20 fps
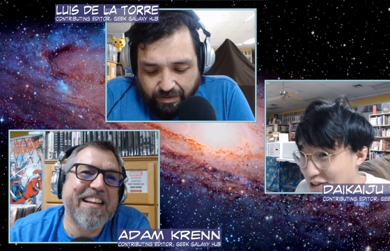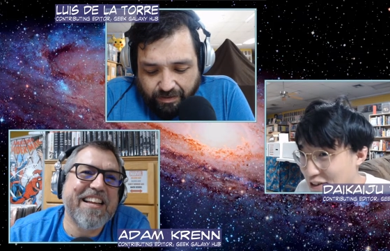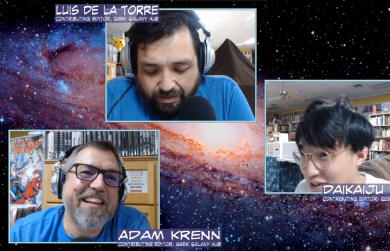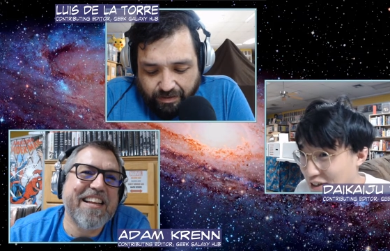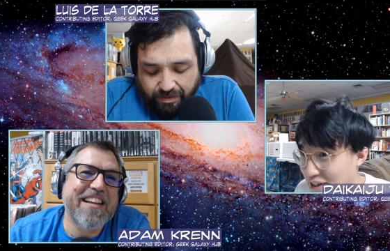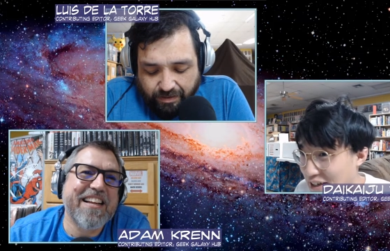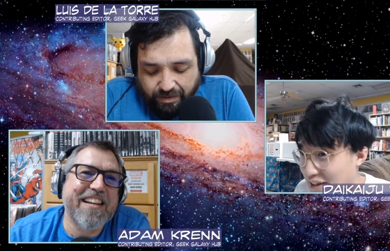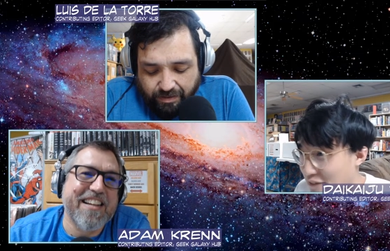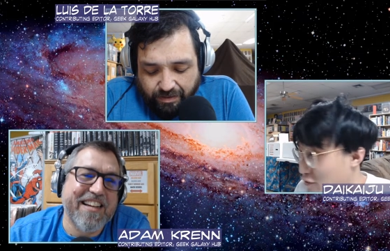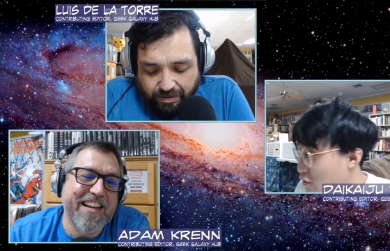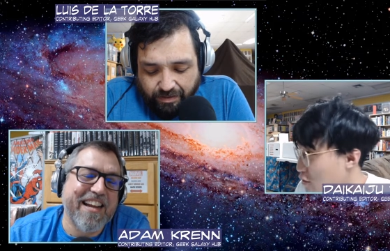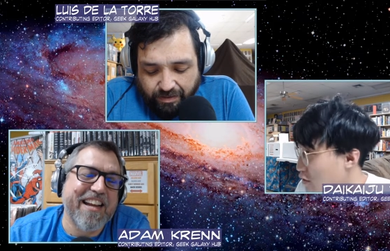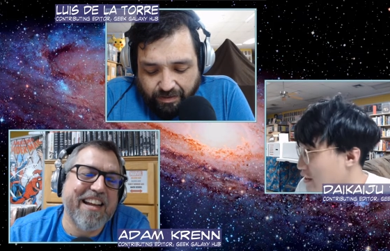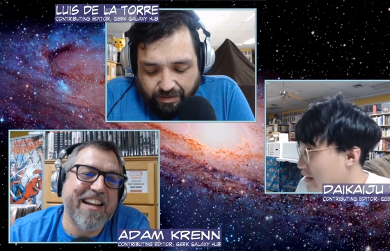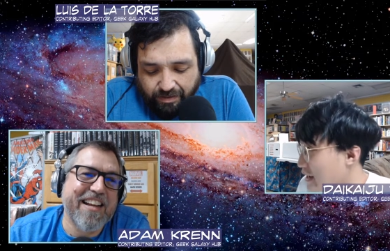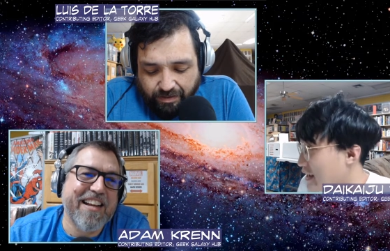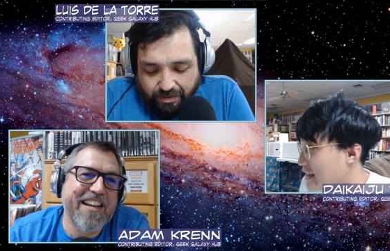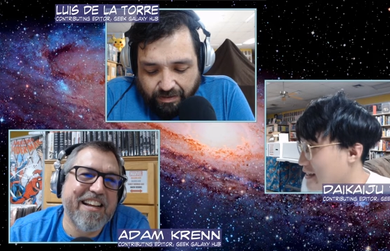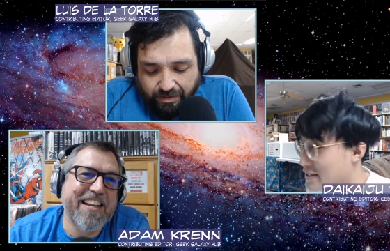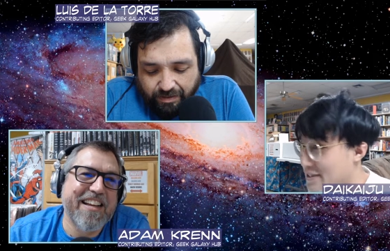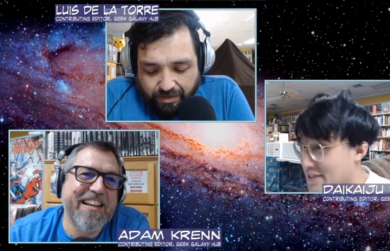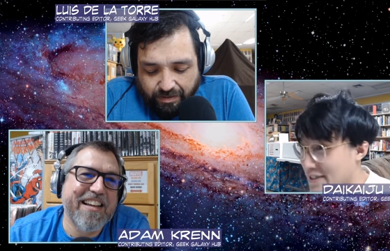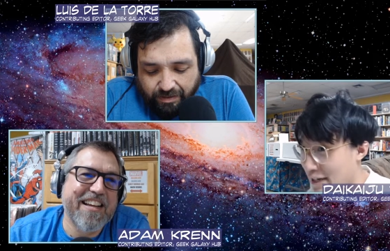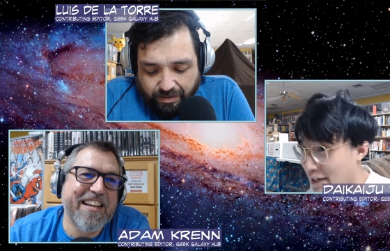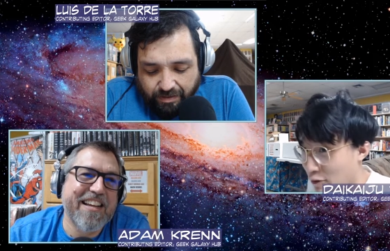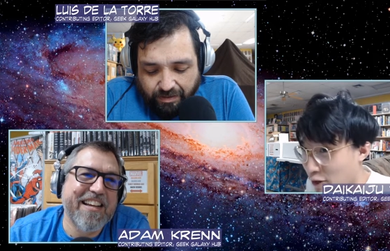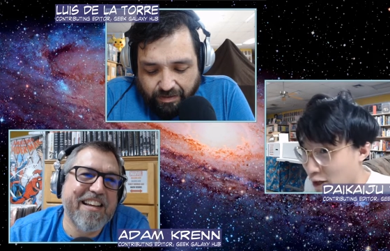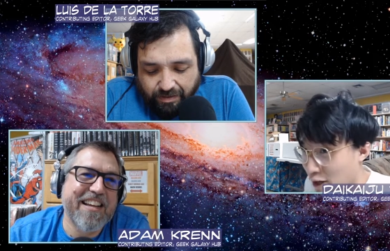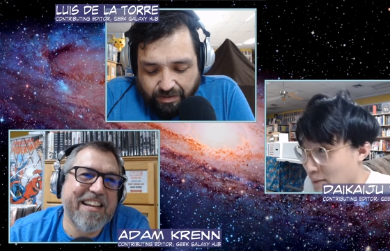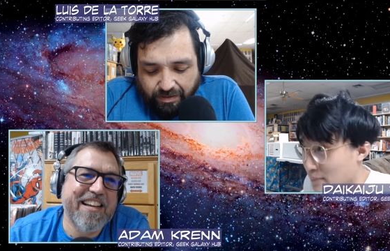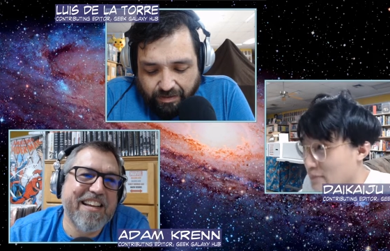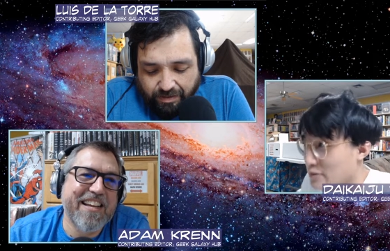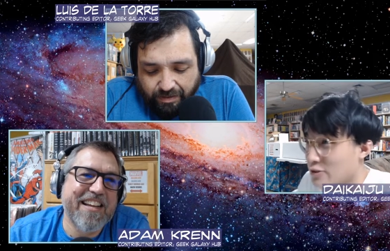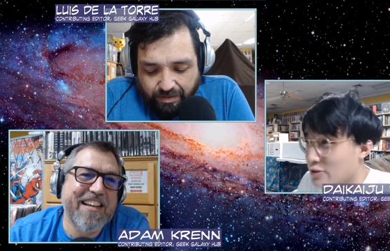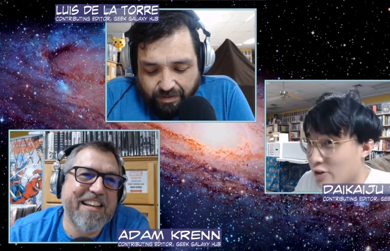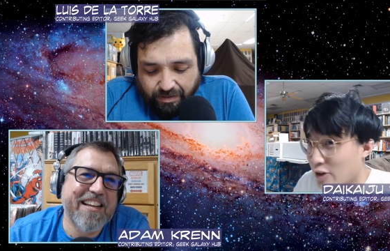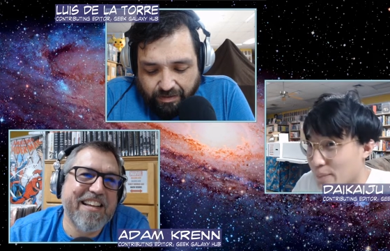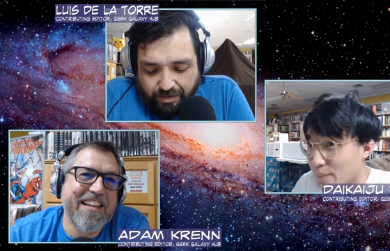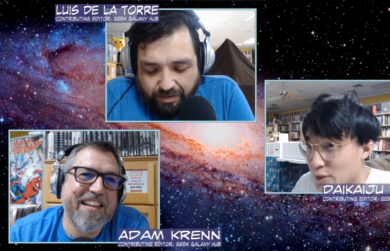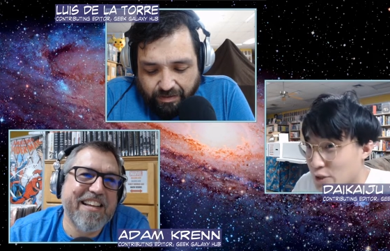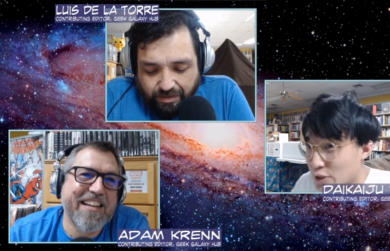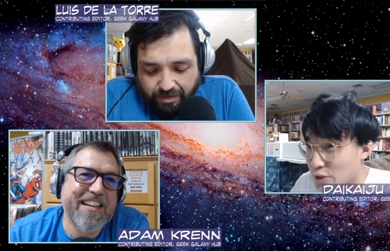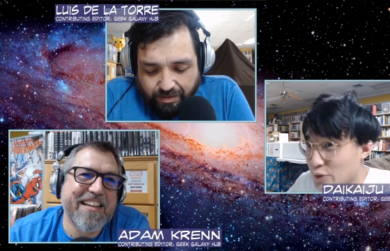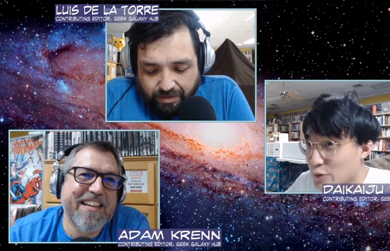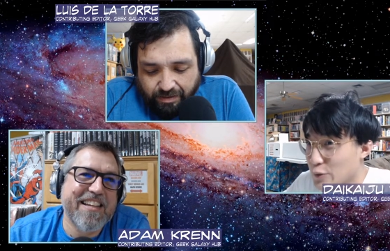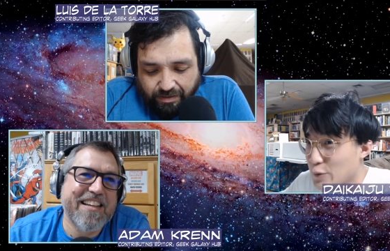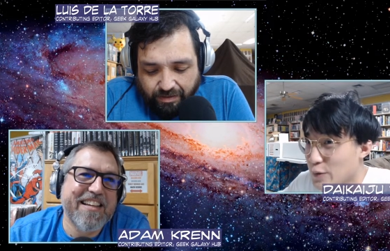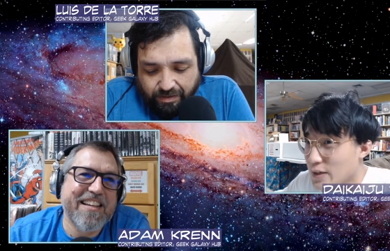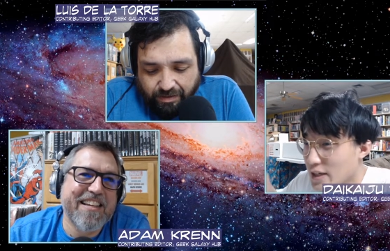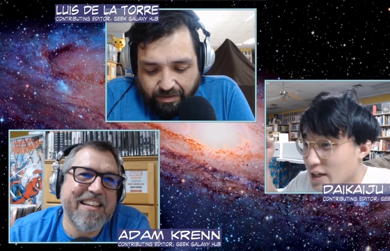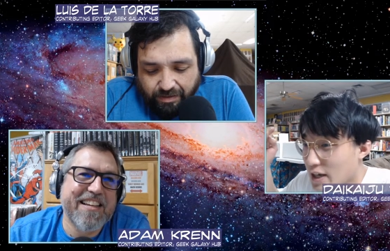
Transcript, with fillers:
Speaker 1: looking. If you yeah. look at Zeram, Zeram Two,